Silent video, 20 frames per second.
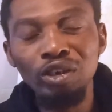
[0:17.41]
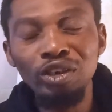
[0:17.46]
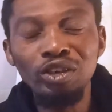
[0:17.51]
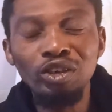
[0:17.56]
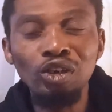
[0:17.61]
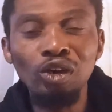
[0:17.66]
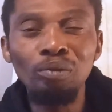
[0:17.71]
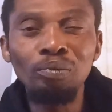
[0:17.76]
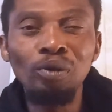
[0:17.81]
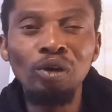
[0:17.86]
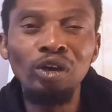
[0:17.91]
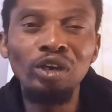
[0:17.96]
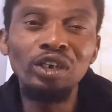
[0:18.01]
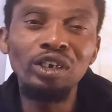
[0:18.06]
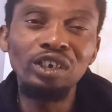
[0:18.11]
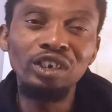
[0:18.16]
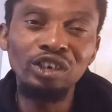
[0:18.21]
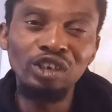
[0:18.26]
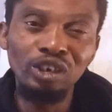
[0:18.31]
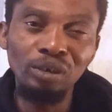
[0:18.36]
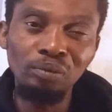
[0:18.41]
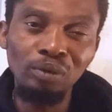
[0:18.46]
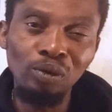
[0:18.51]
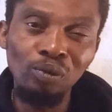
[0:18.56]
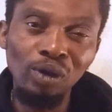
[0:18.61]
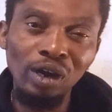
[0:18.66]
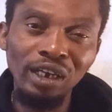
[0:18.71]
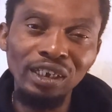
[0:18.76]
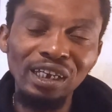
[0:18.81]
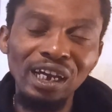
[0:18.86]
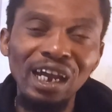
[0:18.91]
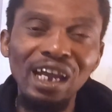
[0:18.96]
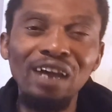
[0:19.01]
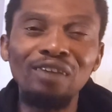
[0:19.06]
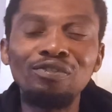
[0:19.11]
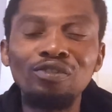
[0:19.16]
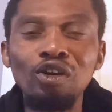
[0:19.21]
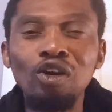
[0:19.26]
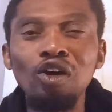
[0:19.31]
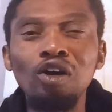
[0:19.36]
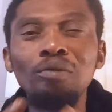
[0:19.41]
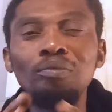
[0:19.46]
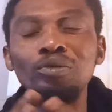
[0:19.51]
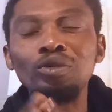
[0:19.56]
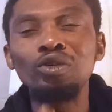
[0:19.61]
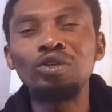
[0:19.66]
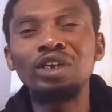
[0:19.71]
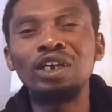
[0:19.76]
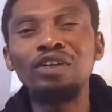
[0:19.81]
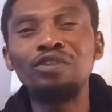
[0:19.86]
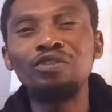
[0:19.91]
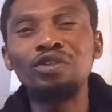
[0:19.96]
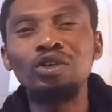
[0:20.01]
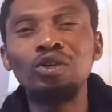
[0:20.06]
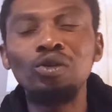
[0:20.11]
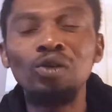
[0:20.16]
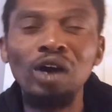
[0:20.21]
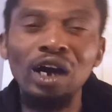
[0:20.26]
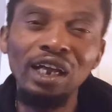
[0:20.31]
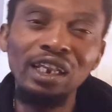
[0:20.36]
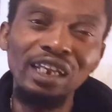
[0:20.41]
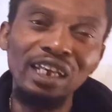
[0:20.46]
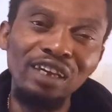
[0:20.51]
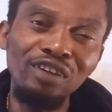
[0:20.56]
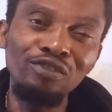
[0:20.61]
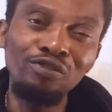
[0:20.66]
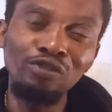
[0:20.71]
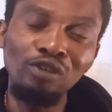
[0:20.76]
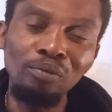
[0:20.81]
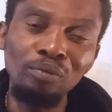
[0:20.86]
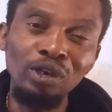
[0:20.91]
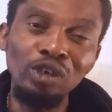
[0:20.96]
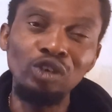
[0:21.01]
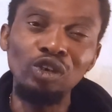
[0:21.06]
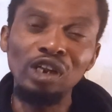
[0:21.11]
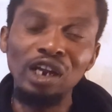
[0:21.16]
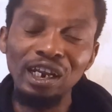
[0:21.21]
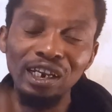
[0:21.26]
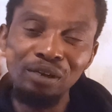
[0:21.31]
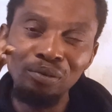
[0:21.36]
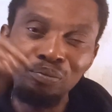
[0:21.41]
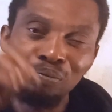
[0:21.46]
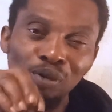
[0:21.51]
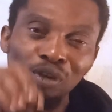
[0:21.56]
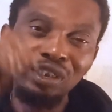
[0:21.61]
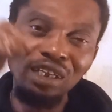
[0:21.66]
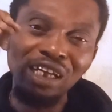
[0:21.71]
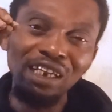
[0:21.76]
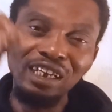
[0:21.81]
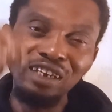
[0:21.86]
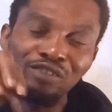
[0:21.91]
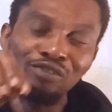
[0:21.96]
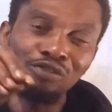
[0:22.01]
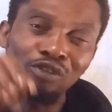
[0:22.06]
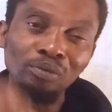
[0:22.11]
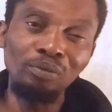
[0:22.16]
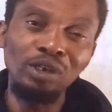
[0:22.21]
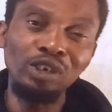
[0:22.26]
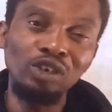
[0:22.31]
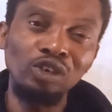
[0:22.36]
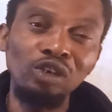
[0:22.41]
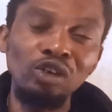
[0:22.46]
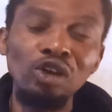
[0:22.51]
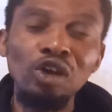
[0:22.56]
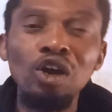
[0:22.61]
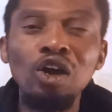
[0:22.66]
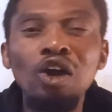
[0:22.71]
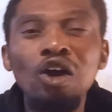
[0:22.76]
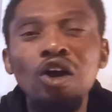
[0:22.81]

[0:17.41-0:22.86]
It's your boy Jimmy White. I have come to give you an important information.